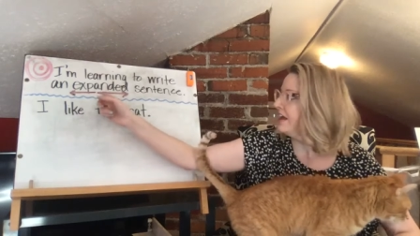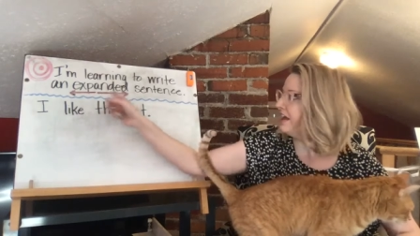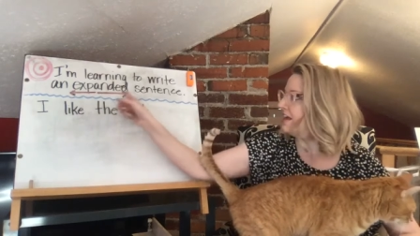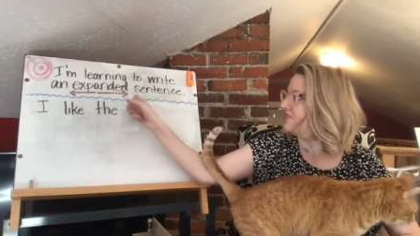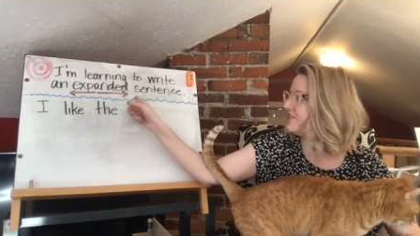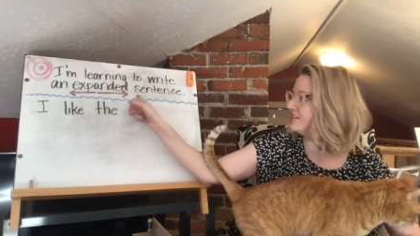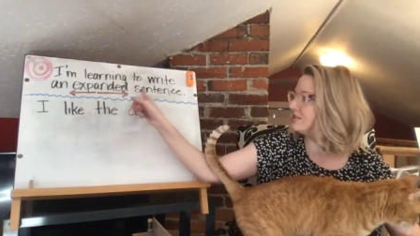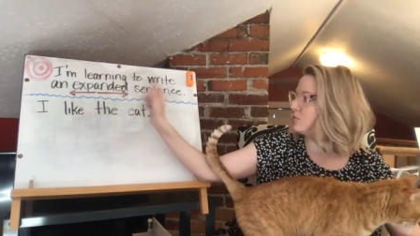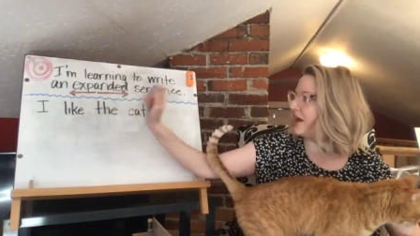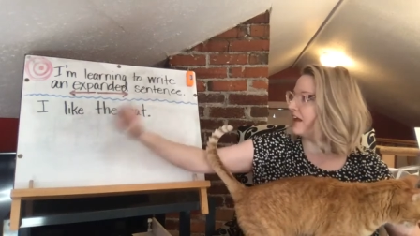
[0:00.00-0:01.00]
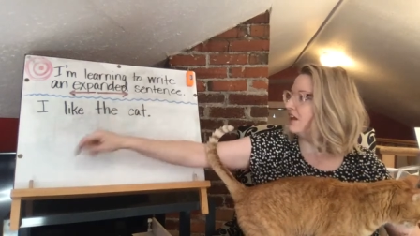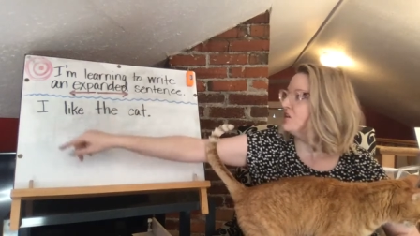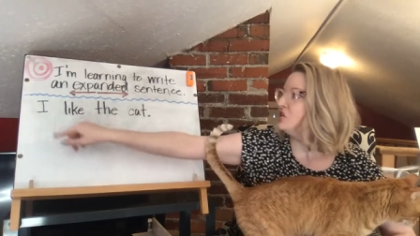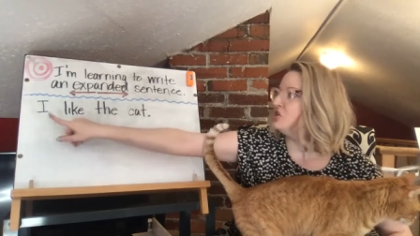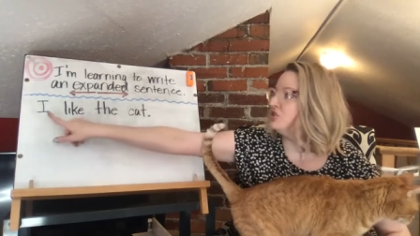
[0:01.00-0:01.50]
and this way.
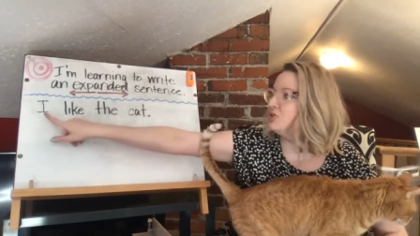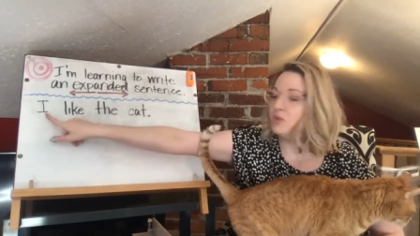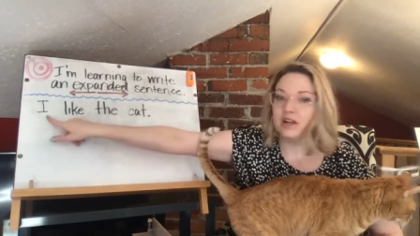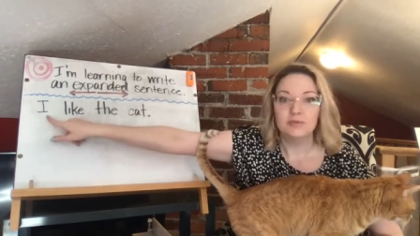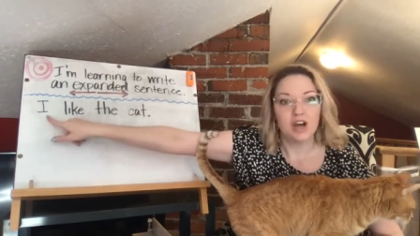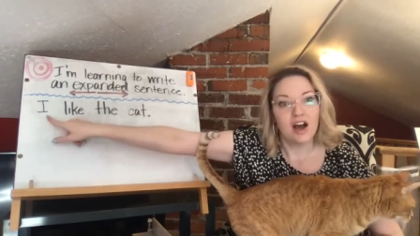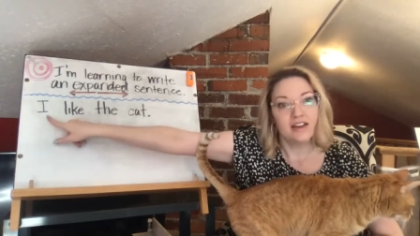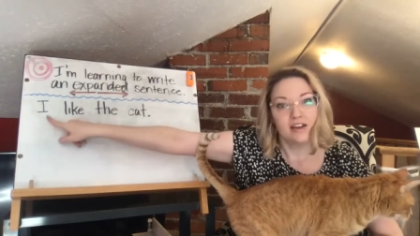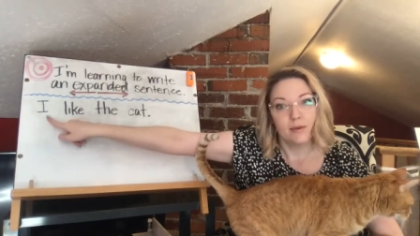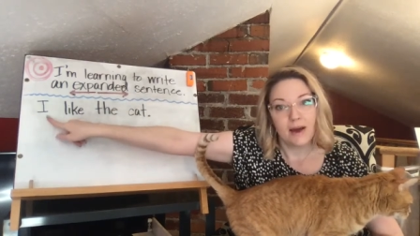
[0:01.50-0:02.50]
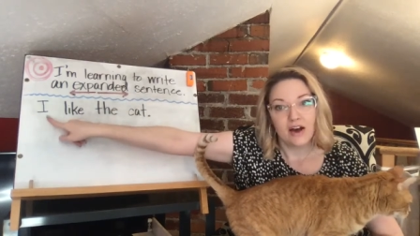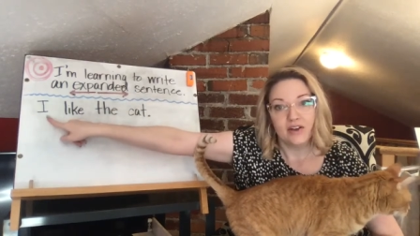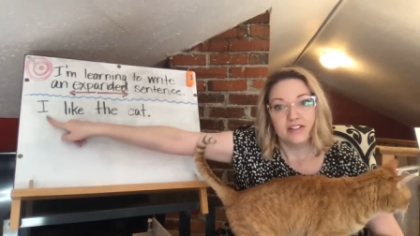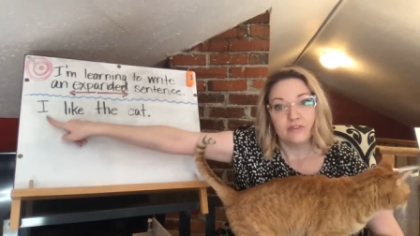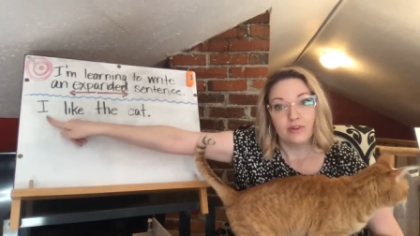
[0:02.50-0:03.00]
So what I'm talking
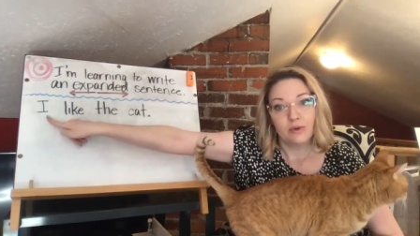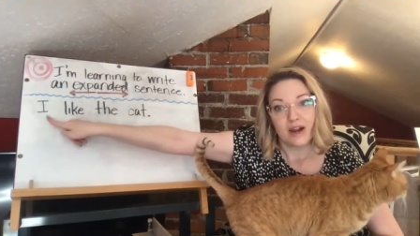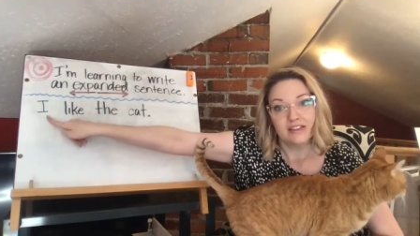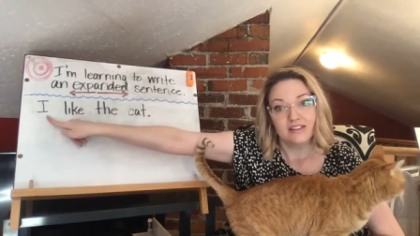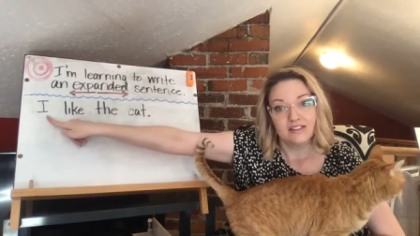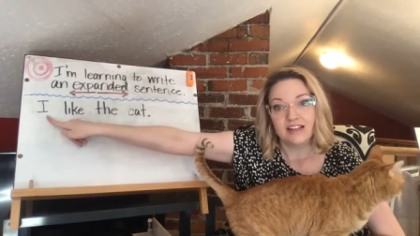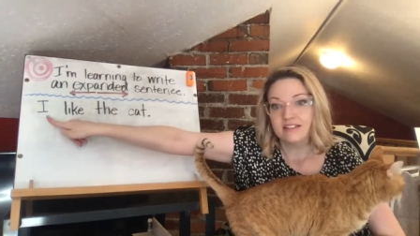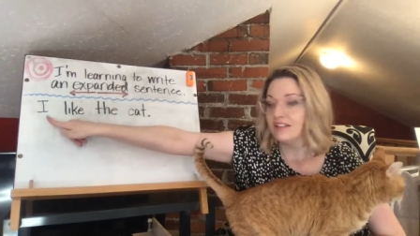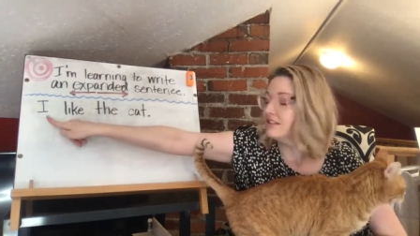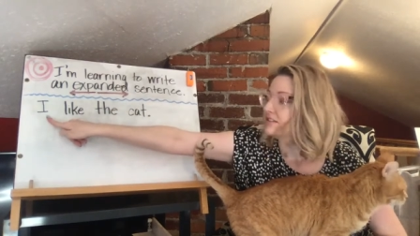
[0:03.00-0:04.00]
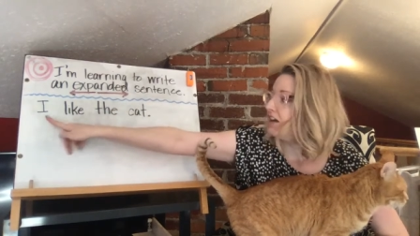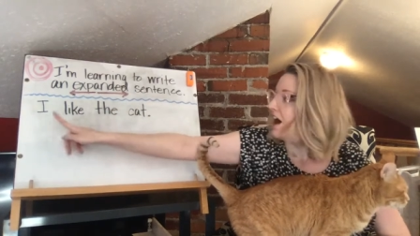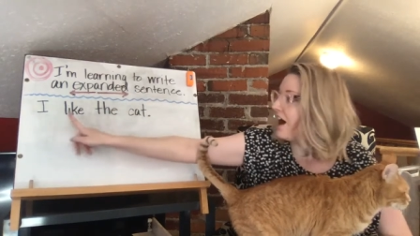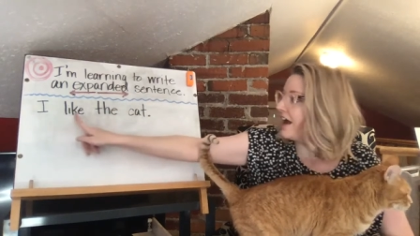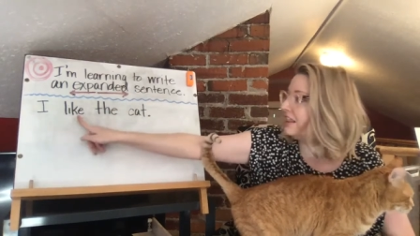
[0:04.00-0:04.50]
about is if we write the sentence,
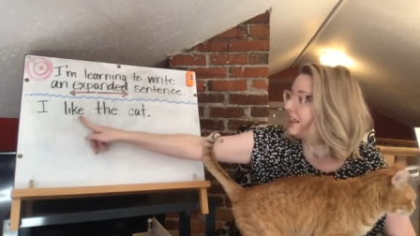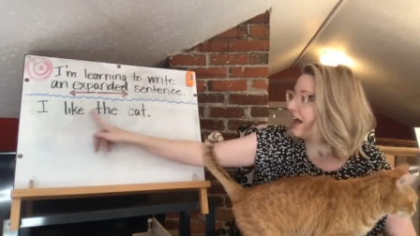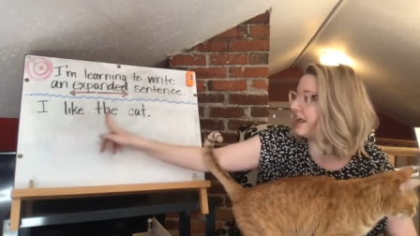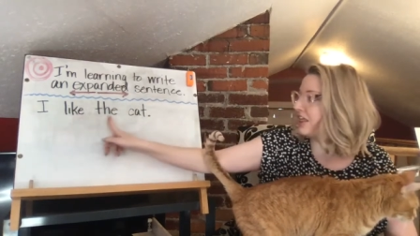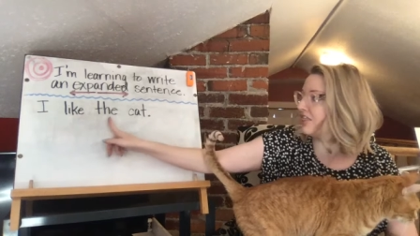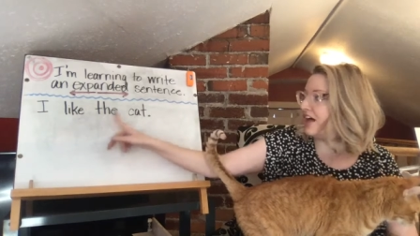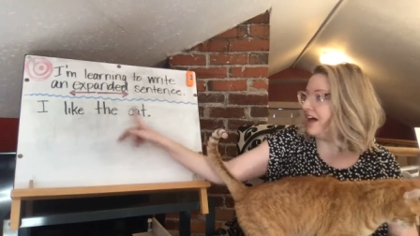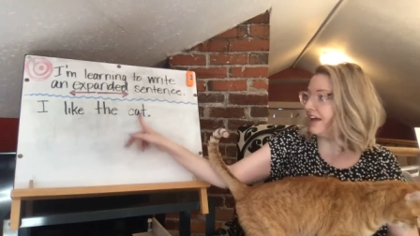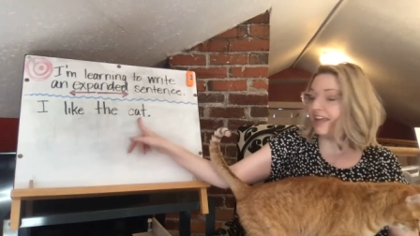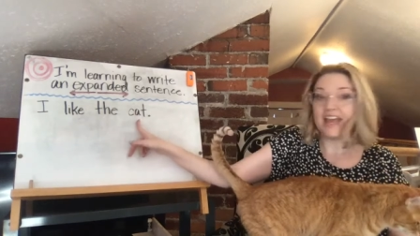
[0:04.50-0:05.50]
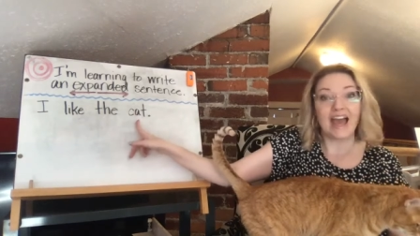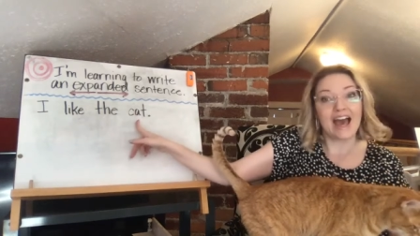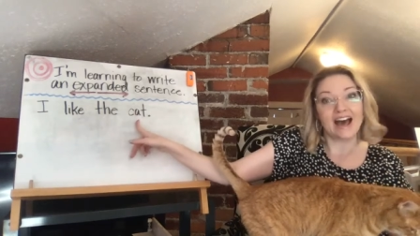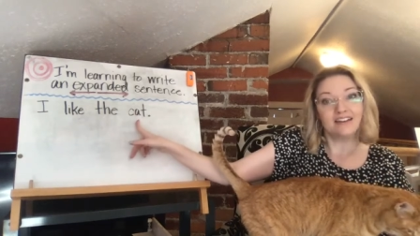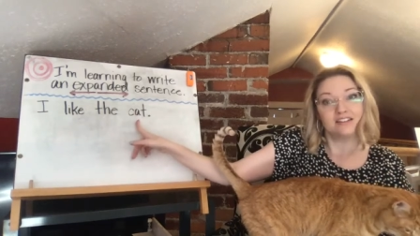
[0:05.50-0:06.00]
I like the
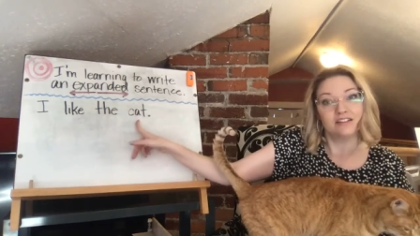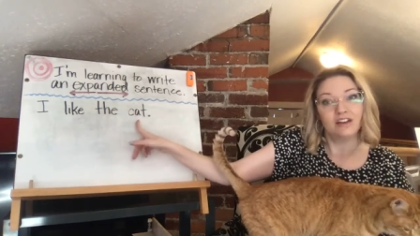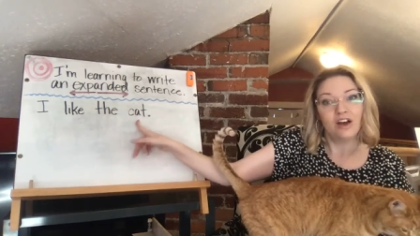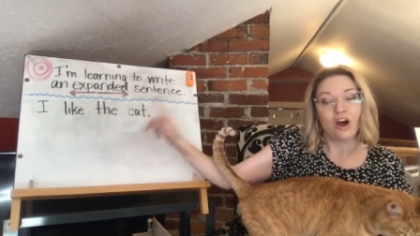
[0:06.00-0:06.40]
cat,